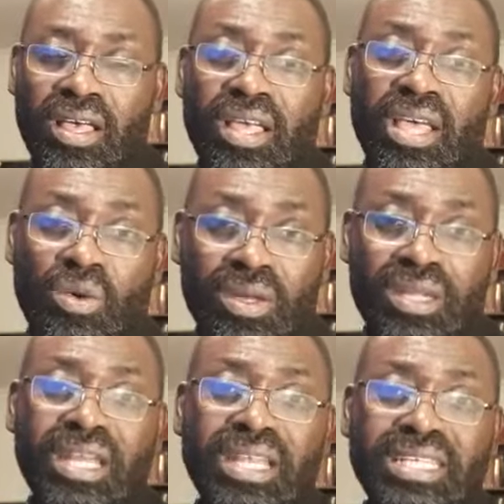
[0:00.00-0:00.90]
And when
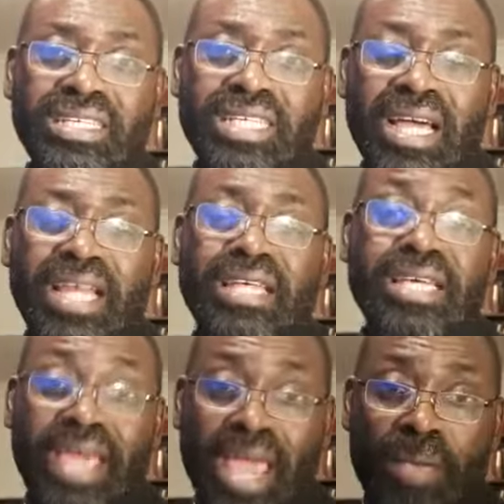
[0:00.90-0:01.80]
the young lady
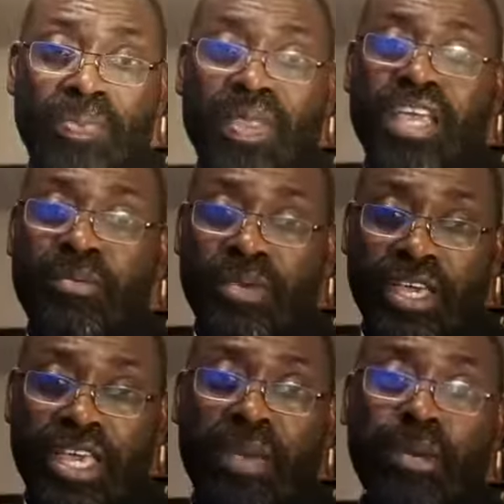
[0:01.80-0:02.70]
came, it
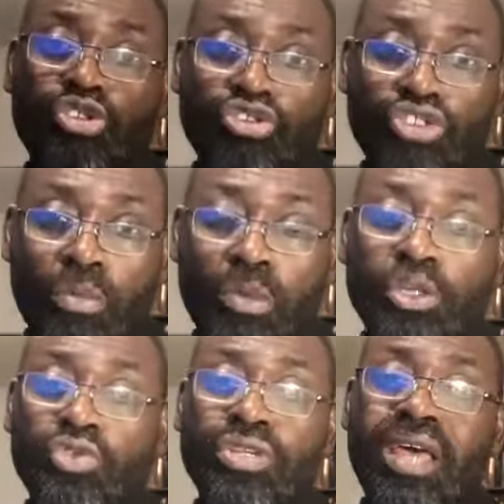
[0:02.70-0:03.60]
became a trouble
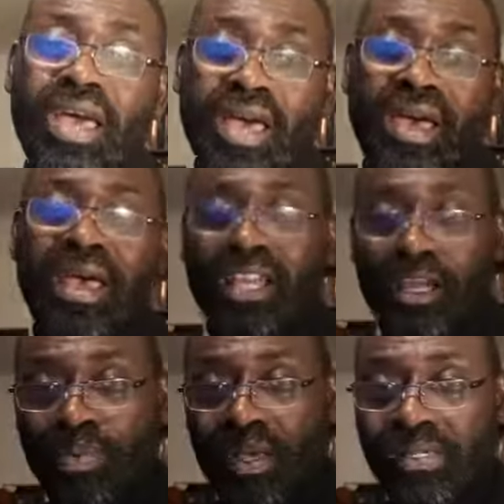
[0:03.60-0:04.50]
between her and
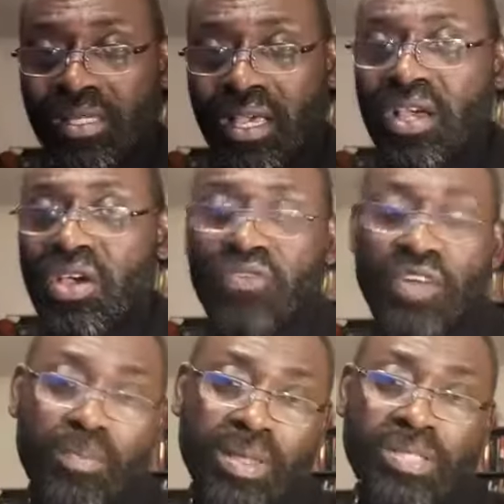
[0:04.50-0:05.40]
the pastor. For
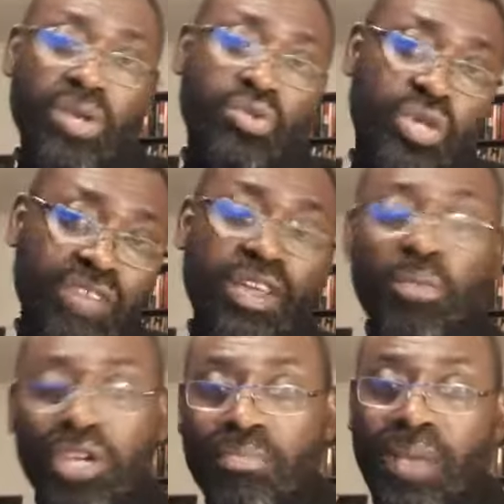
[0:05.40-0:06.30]
the pastor to give the
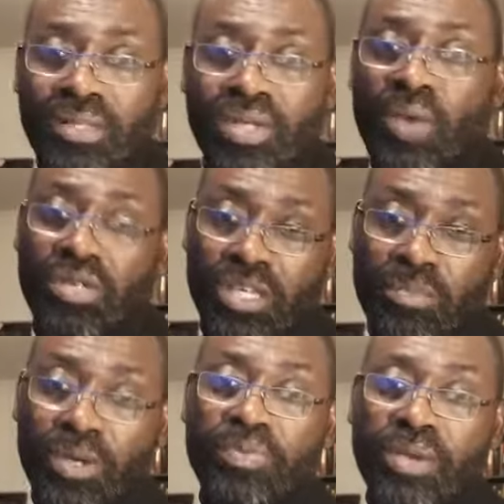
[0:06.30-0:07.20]
money back to her was a
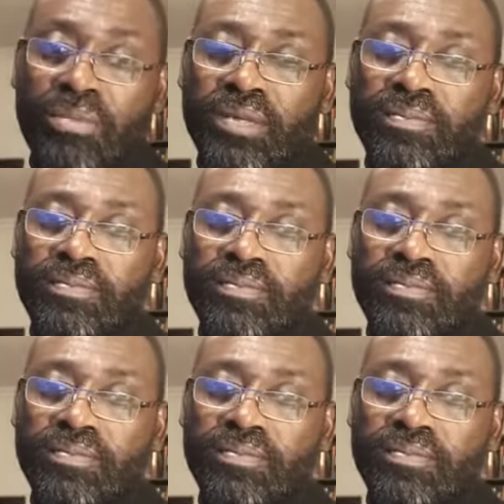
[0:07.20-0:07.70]
big problem.